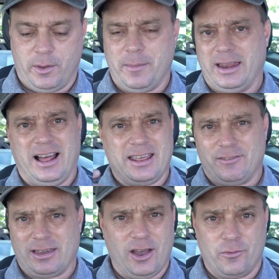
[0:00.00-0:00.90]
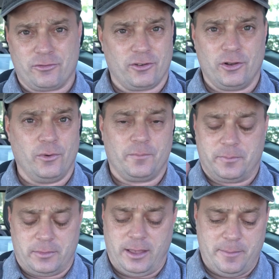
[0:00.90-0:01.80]
We may not even go through
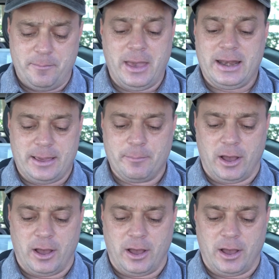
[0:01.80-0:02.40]
many,